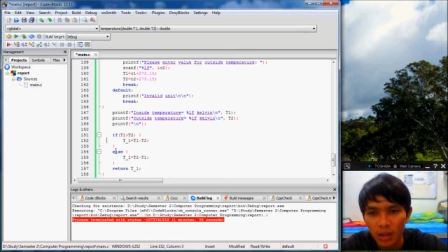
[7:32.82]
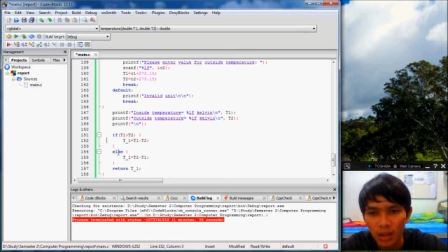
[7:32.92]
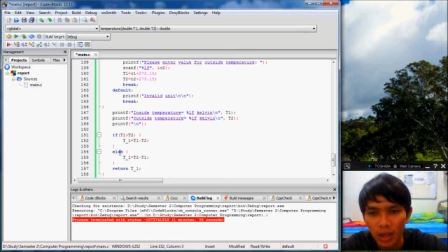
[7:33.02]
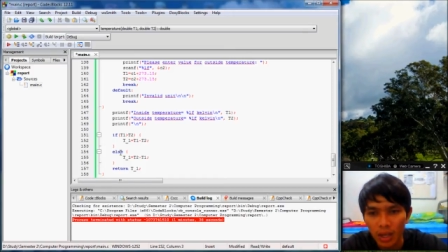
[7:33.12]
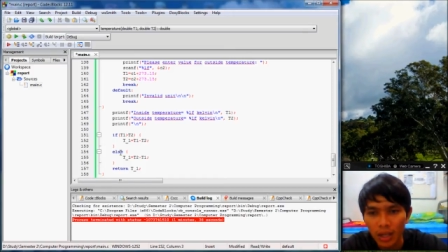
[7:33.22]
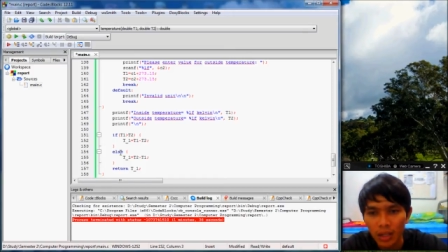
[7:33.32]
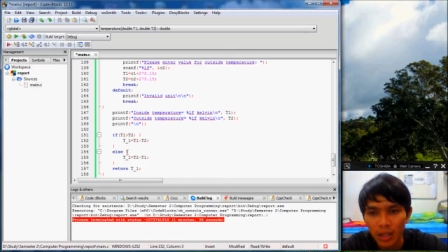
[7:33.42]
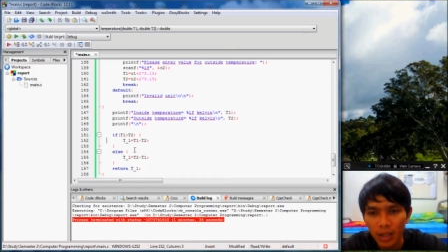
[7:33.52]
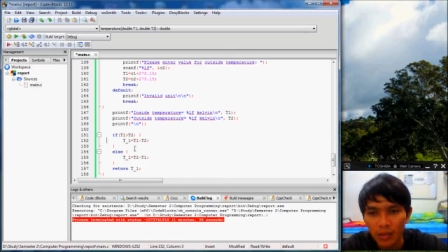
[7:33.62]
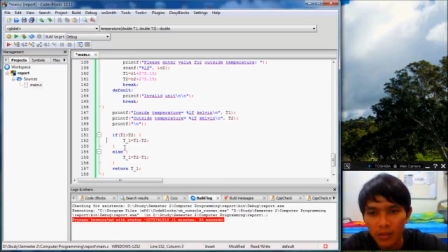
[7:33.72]
L
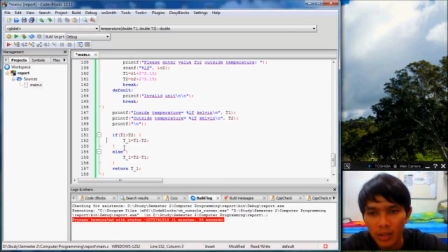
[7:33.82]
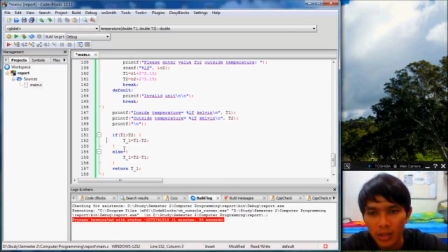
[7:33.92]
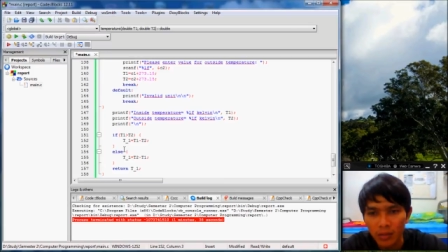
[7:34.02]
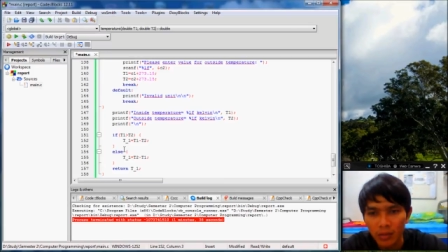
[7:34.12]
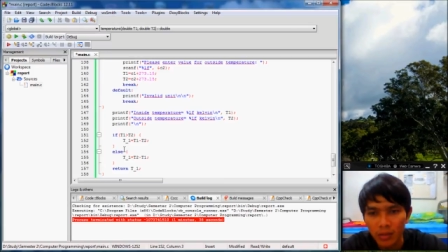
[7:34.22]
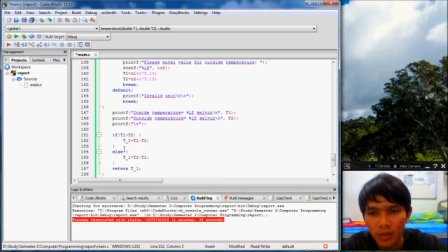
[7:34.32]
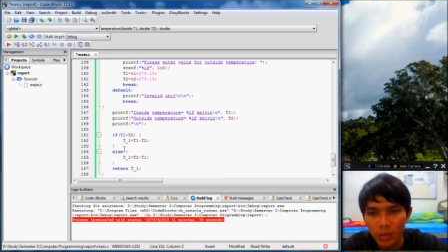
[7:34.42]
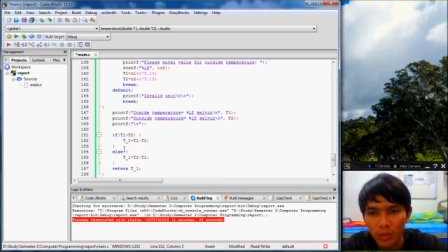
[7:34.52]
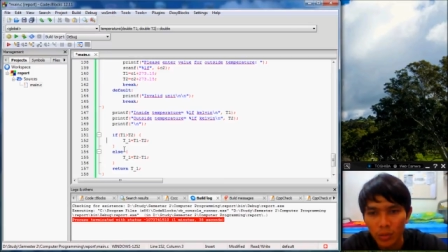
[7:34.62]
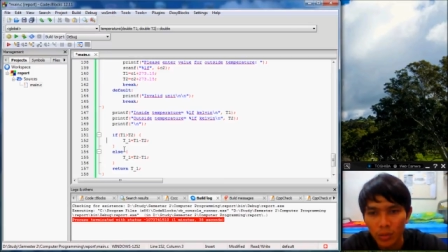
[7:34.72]
is
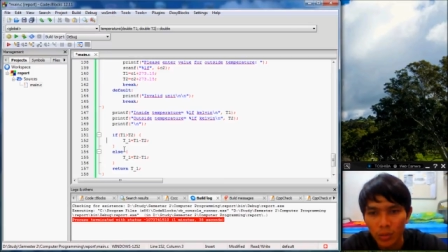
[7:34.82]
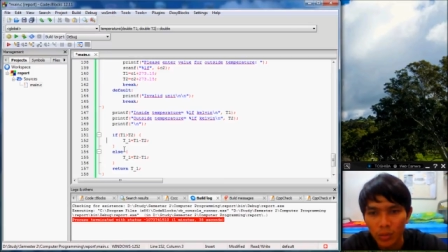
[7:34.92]
you